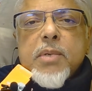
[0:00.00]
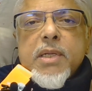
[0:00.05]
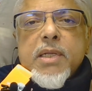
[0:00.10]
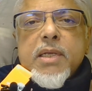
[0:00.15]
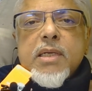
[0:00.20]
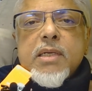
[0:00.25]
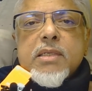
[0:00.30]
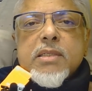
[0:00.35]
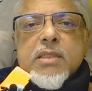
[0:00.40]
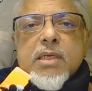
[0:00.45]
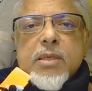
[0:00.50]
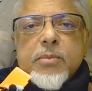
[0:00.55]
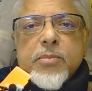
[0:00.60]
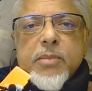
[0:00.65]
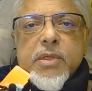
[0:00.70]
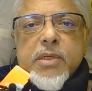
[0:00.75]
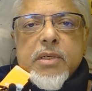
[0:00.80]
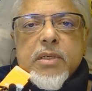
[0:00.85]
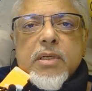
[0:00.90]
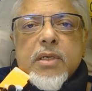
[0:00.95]
Please
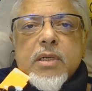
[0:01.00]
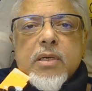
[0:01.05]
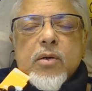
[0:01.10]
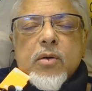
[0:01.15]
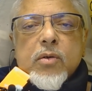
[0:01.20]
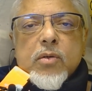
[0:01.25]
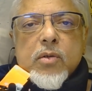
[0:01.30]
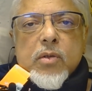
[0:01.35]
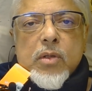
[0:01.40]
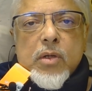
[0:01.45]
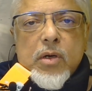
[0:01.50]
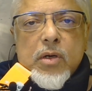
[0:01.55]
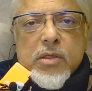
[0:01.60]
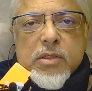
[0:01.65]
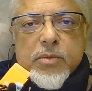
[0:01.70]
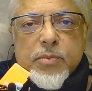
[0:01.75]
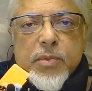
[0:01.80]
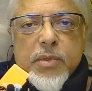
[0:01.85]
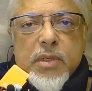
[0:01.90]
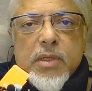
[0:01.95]
immediately go to the
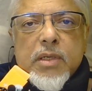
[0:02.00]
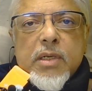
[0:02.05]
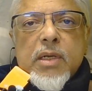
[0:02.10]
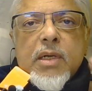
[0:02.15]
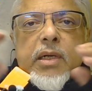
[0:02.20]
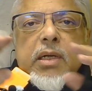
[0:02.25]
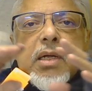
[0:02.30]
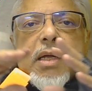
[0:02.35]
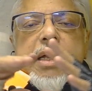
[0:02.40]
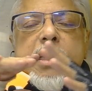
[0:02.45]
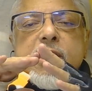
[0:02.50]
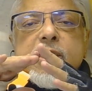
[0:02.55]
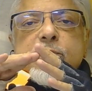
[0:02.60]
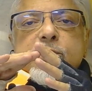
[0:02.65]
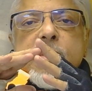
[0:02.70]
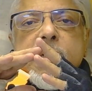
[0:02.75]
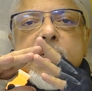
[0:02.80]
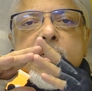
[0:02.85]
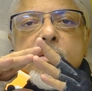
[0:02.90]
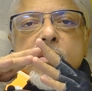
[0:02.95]
hospital,
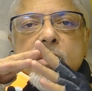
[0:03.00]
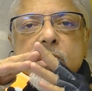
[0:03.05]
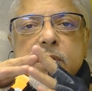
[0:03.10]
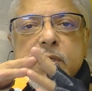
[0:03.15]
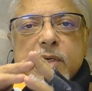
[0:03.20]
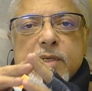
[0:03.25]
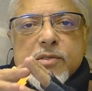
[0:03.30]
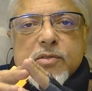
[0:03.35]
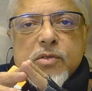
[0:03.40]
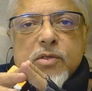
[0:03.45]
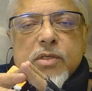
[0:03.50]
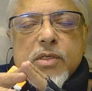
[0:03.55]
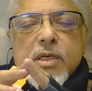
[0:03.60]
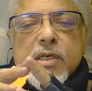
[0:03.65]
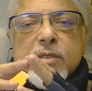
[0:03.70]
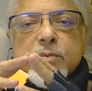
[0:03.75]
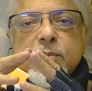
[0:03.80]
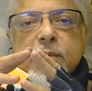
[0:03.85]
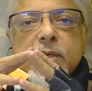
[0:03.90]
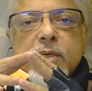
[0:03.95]
explain to the
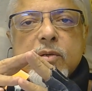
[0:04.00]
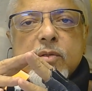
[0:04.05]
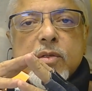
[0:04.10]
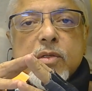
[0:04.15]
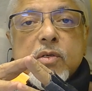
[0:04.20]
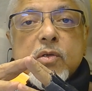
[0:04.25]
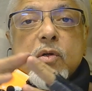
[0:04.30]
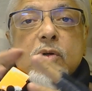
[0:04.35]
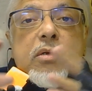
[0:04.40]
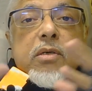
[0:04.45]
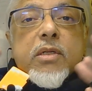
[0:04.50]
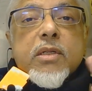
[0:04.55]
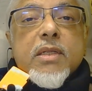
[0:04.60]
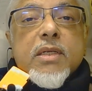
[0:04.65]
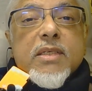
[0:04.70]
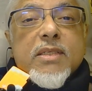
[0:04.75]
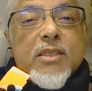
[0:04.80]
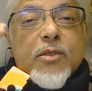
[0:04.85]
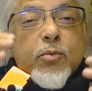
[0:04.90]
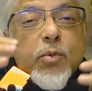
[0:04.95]
casualty, explain to the doctor,
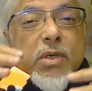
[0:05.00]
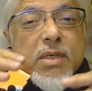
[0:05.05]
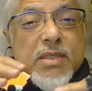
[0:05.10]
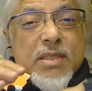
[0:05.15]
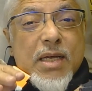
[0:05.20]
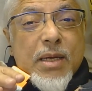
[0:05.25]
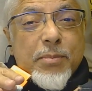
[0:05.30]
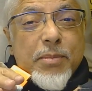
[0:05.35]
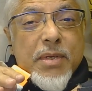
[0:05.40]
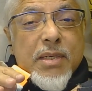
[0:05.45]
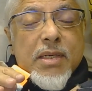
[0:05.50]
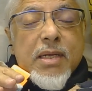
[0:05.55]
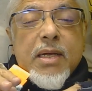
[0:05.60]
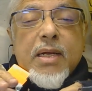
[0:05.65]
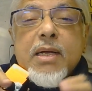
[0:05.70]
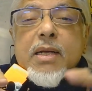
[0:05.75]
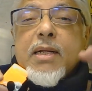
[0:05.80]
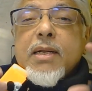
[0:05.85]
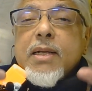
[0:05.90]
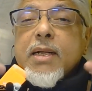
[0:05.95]
this is what has happened.
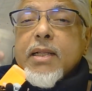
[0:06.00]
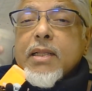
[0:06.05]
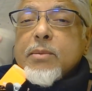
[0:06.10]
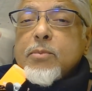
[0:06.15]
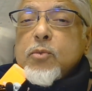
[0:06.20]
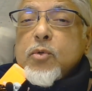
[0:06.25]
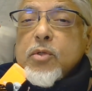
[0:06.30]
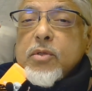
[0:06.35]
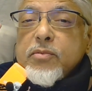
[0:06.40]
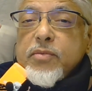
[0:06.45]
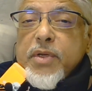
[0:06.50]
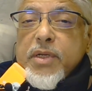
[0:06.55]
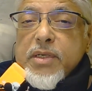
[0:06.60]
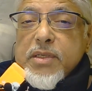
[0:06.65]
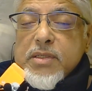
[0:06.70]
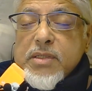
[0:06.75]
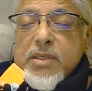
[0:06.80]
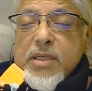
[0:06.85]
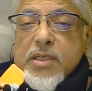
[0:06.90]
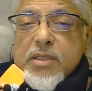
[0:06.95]
Let them do the
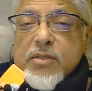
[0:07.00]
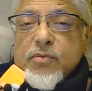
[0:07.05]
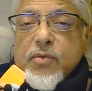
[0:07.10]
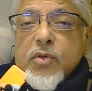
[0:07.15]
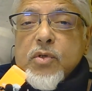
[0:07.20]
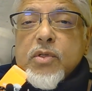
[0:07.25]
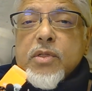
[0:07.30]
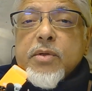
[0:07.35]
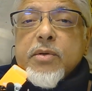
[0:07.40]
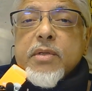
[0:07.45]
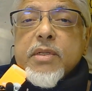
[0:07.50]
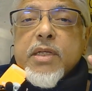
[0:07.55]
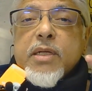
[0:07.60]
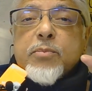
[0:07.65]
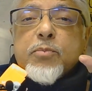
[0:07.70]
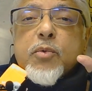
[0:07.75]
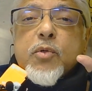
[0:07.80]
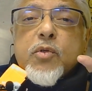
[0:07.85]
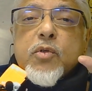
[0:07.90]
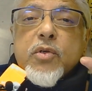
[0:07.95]
various tests for you. They will
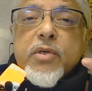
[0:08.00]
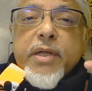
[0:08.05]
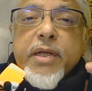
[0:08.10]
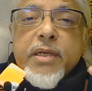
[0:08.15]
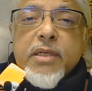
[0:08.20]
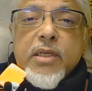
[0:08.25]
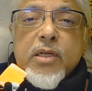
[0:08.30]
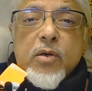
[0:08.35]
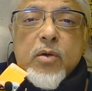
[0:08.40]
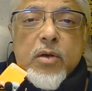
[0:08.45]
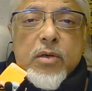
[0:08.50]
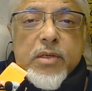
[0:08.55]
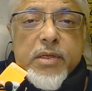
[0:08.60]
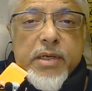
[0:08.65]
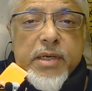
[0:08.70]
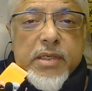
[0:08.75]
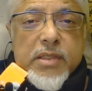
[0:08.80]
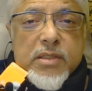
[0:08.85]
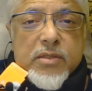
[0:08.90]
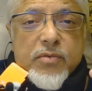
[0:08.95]
then put you on
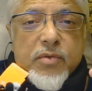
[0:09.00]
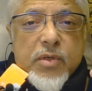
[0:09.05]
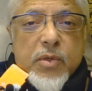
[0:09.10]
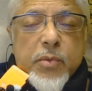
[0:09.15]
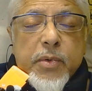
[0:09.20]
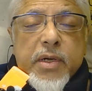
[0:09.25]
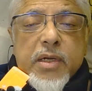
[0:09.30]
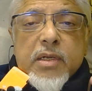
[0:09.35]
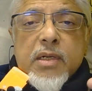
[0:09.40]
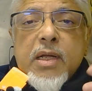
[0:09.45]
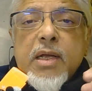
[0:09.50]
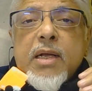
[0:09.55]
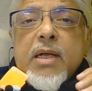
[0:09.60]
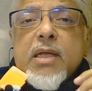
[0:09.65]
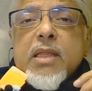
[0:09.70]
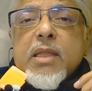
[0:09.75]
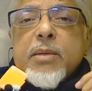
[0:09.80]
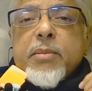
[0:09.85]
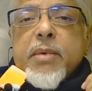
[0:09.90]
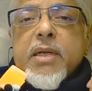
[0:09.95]
anti-clotting agents for a while.
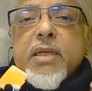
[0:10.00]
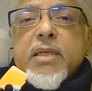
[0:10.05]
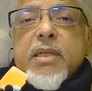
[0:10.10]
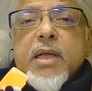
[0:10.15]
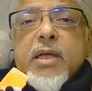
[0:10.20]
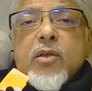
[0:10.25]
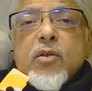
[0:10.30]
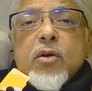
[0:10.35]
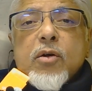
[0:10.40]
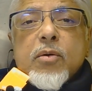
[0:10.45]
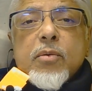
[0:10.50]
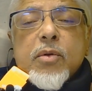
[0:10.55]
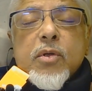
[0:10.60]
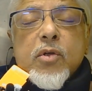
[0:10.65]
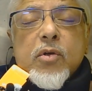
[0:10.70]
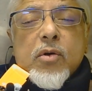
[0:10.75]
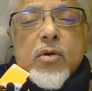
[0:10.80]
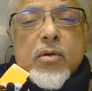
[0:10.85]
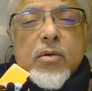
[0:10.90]
They may take your